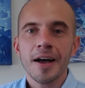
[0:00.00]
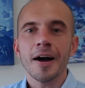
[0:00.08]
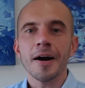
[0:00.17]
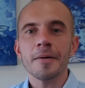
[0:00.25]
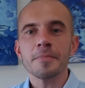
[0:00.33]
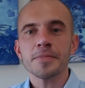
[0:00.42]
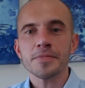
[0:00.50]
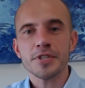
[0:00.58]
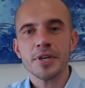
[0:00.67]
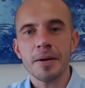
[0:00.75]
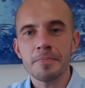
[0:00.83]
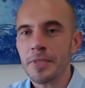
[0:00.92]

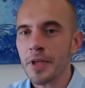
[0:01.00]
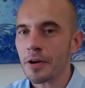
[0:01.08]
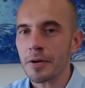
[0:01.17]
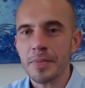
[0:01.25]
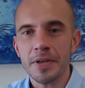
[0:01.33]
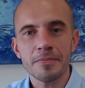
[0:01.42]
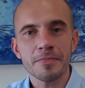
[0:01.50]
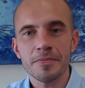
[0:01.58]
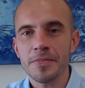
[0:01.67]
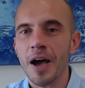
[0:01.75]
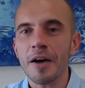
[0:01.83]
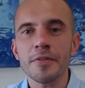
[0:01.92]
Some are going to be
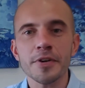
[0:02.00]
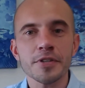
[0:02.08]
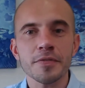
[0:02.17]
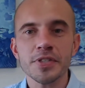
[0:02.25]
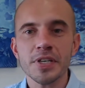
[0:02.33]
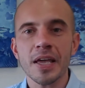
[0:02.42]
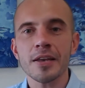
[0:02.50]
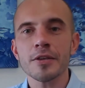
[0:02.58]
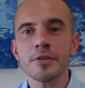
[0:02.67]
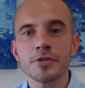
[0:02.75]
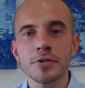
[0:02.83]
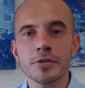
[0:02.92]
not very
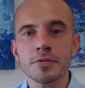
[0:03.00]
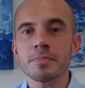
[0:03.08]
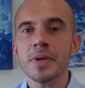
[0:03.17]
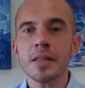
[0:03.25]
sophisticated users,